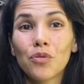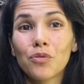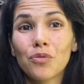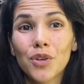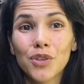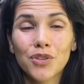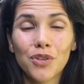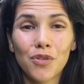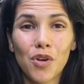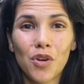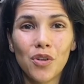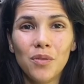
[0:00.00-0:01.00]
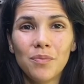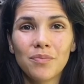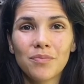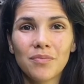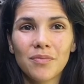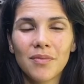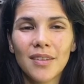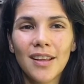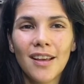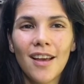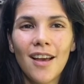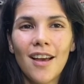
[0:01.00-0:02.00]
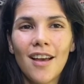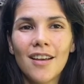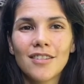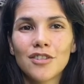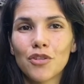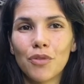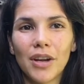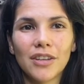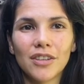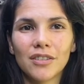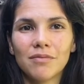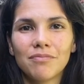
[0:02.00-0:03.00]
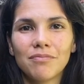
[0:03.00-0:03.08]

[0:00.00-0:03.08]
First of all, surrender.